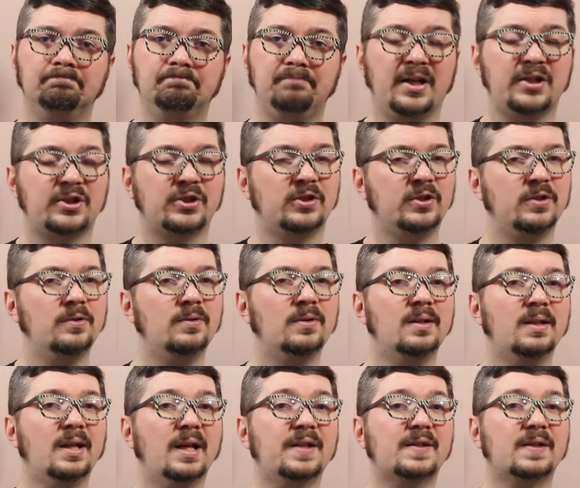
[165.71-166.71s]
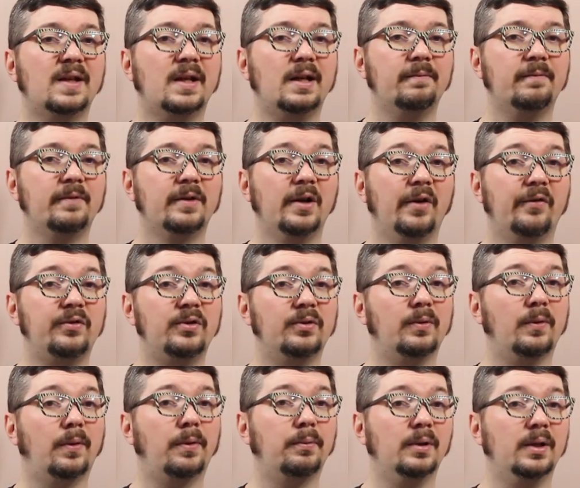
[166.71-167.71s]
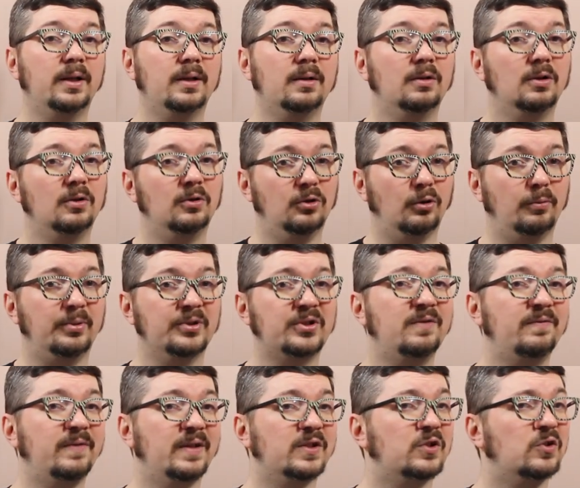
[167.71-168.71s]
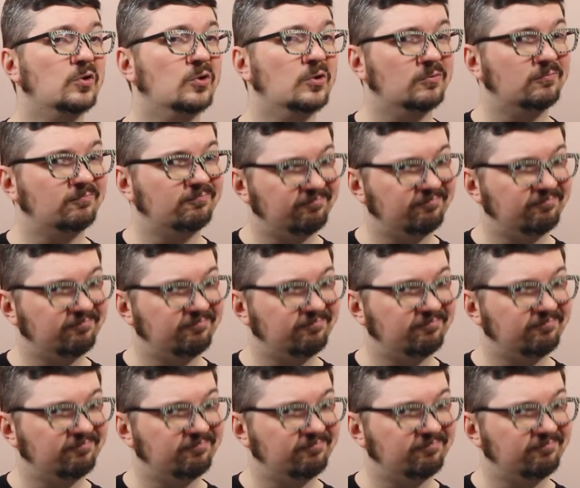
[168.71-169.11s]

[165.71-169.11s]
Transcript: Make sure to tune in next time for another thrilling, low-budget adventure.